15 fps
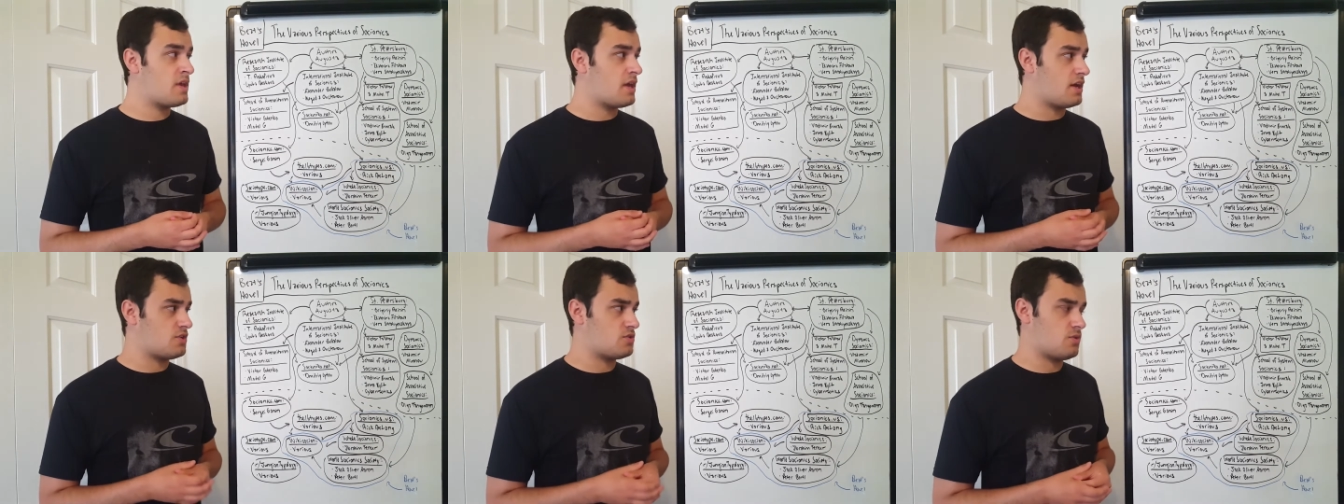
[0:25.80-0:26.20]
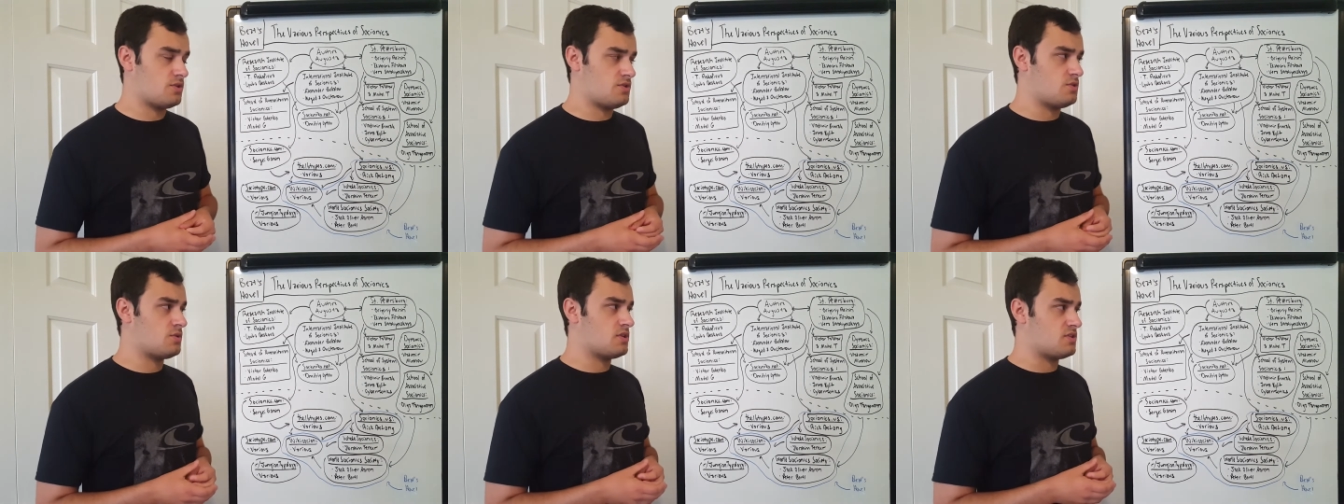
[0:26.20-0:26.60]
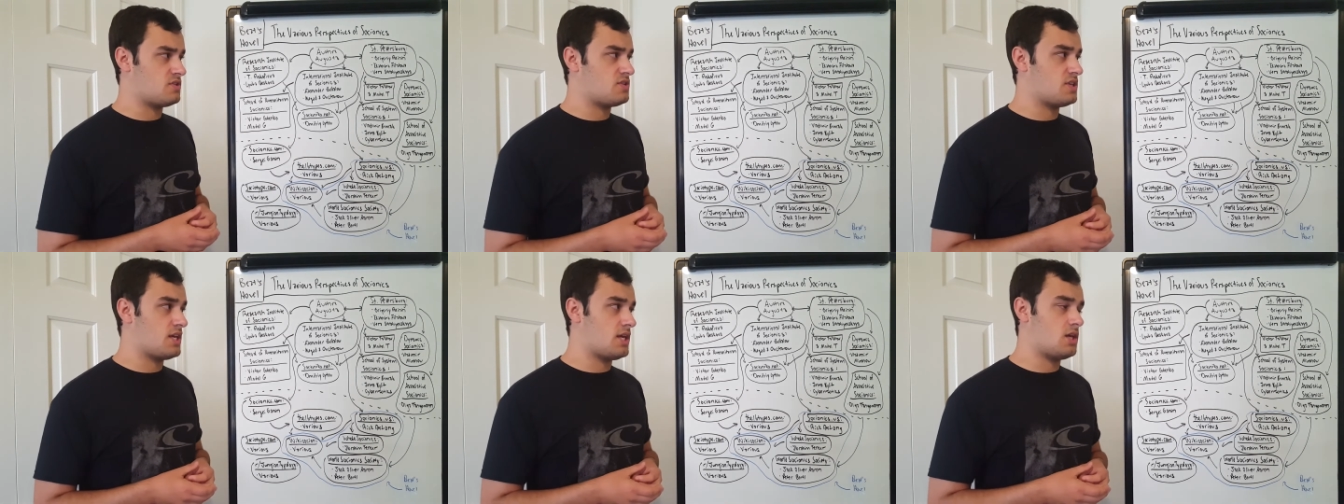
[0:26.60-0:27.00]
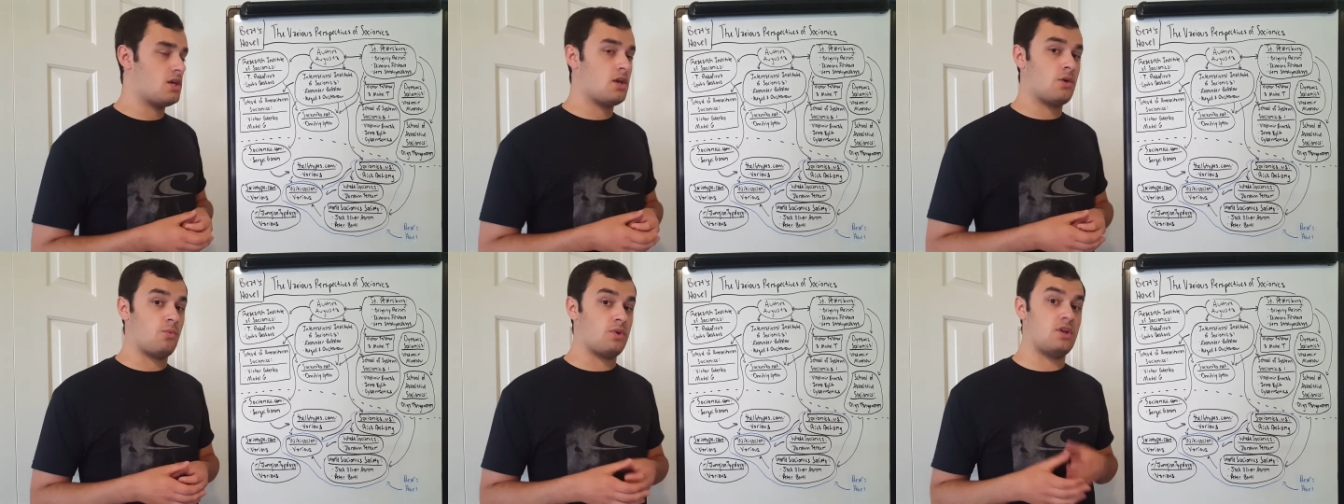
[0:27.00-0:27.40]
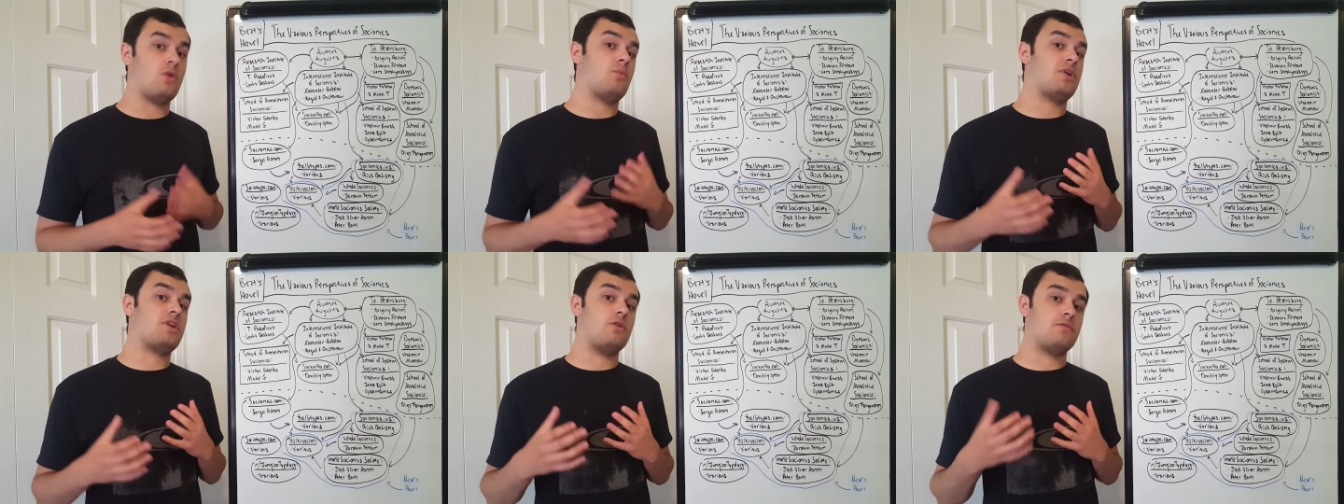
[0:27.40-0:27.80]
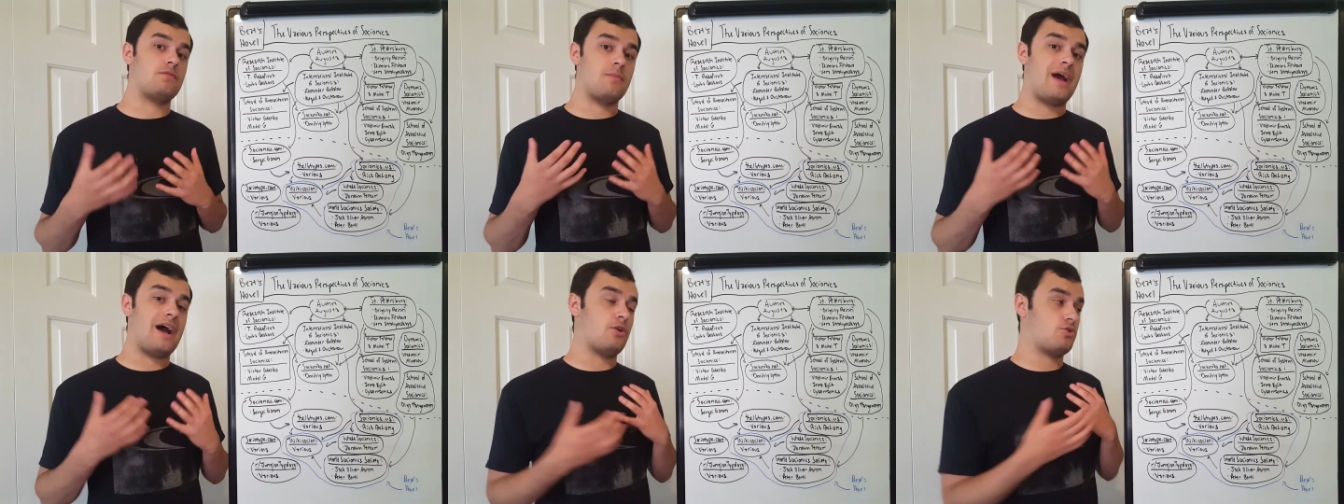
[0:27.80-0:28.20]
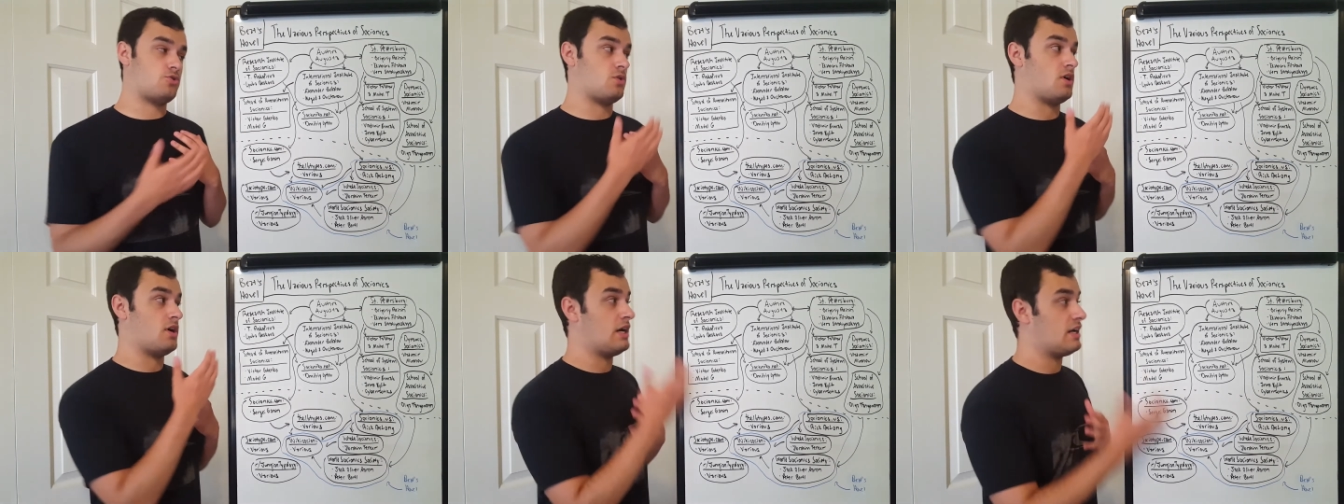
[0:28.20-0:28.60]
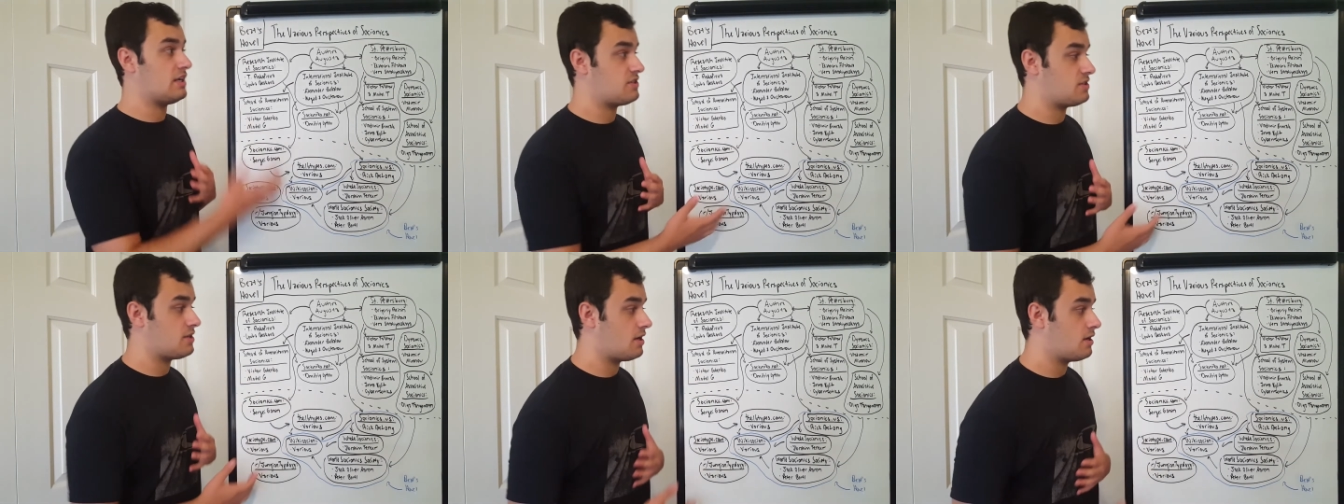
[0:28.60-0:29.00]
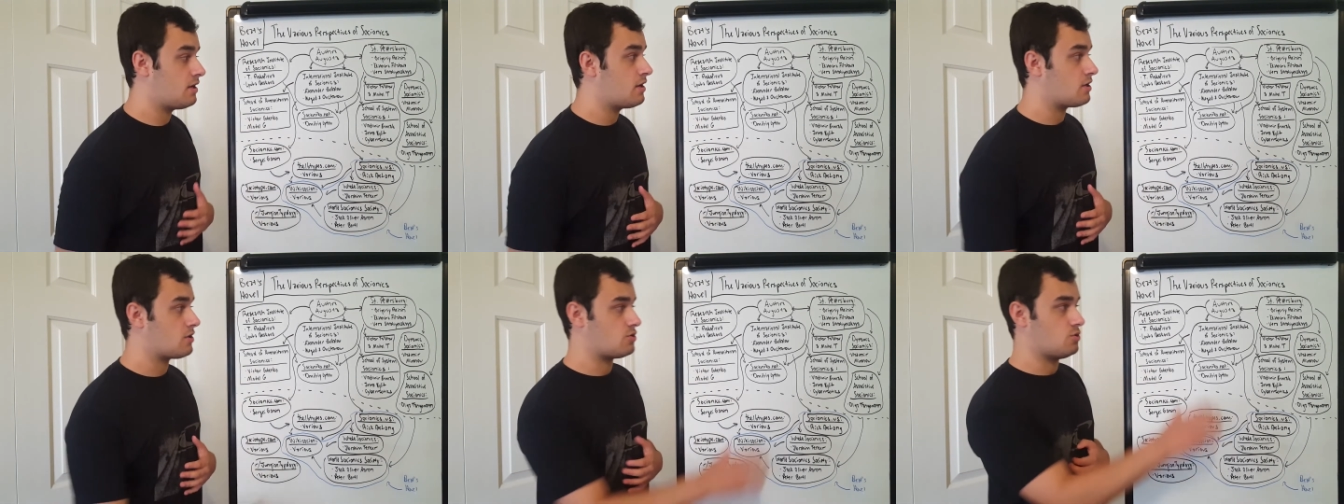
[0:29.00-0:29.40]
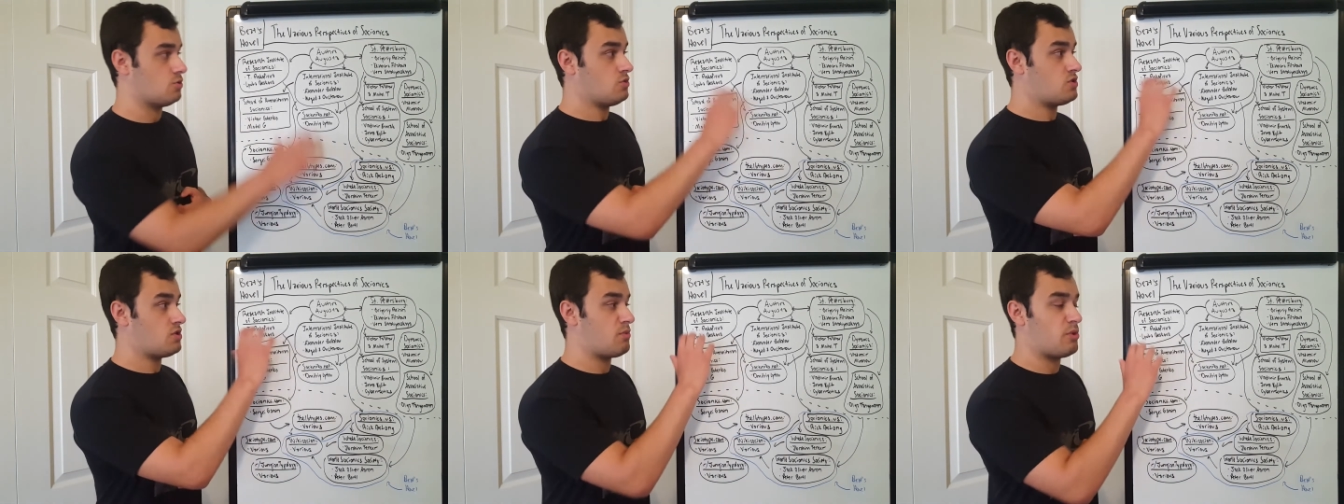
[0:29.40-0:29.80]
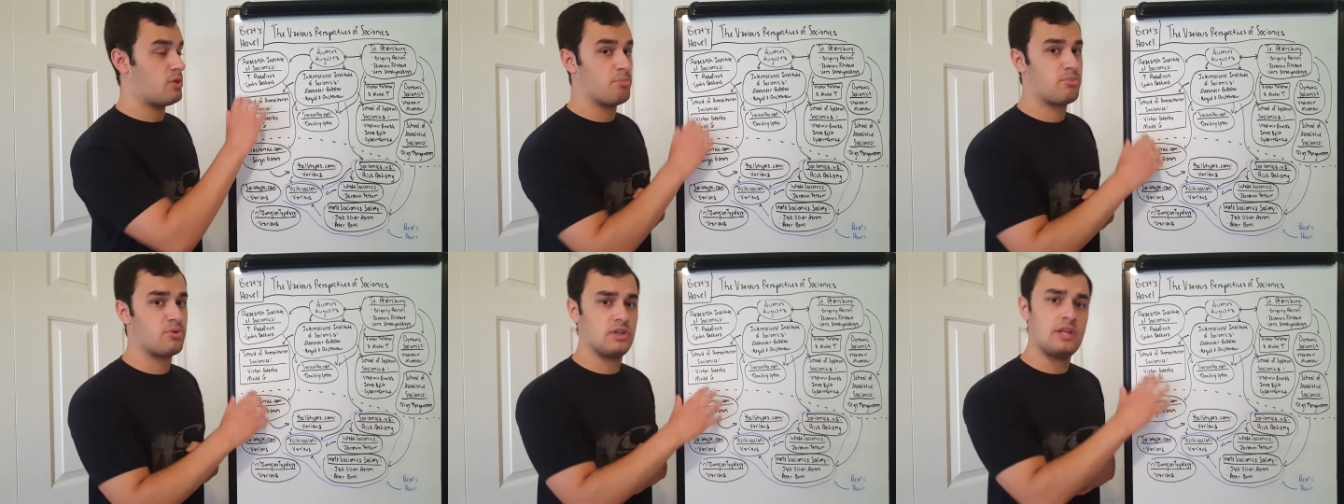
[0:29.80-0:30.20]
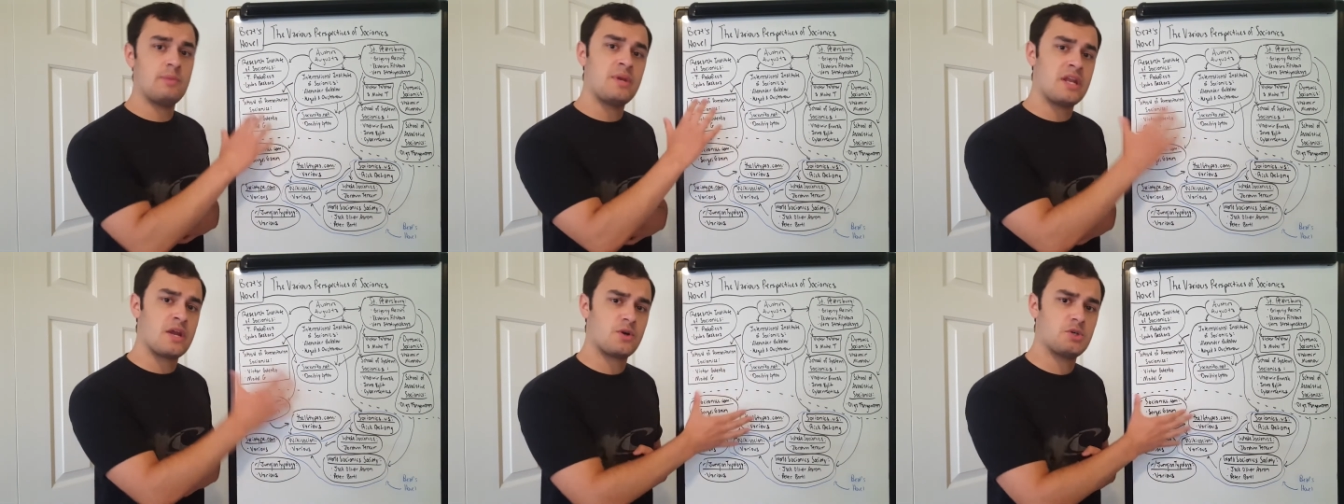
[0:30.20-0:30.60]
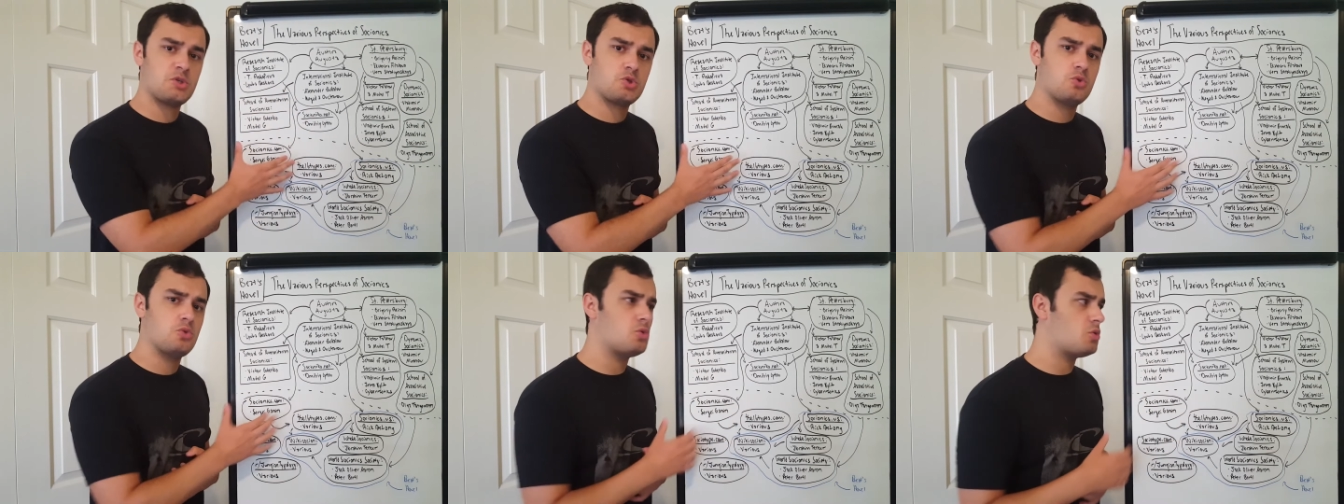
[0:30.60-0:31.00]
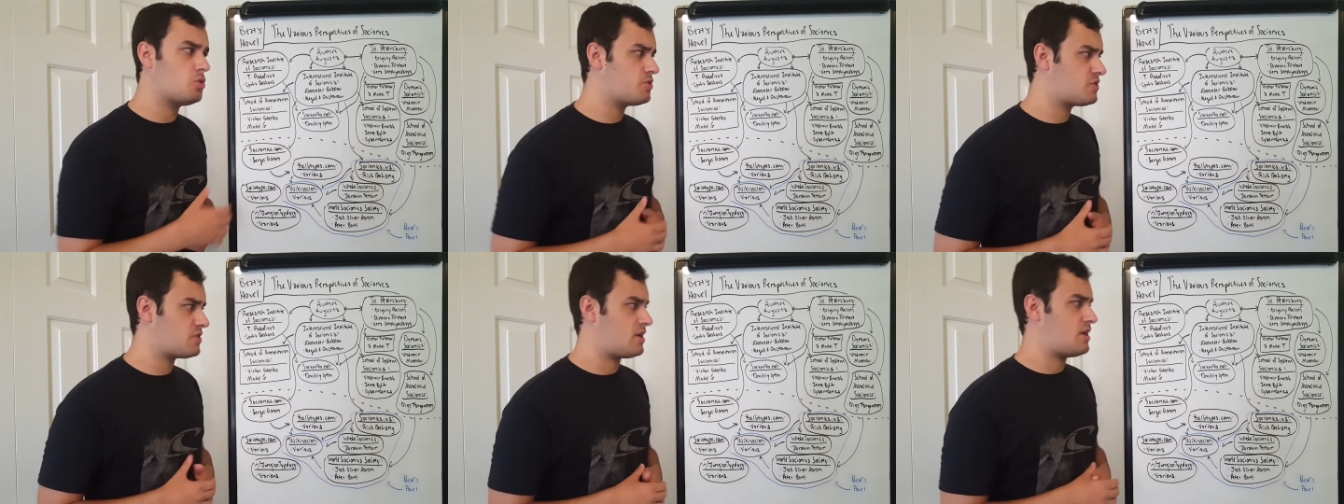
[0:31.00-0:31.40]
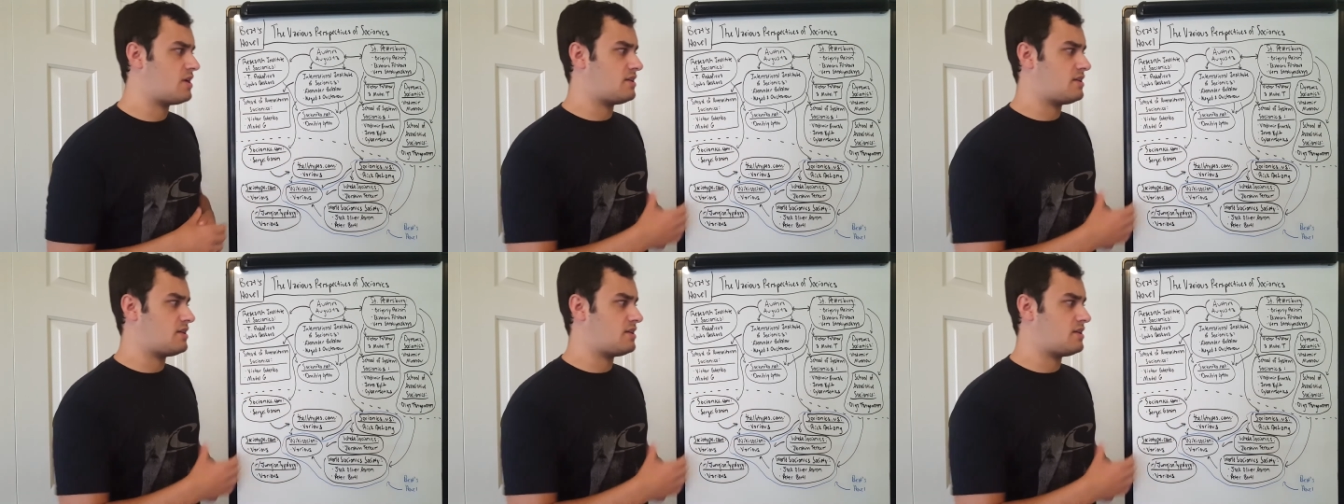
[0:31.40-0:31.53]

And so as you can see, we go from Aushra Augusta to some of the preliminary schools,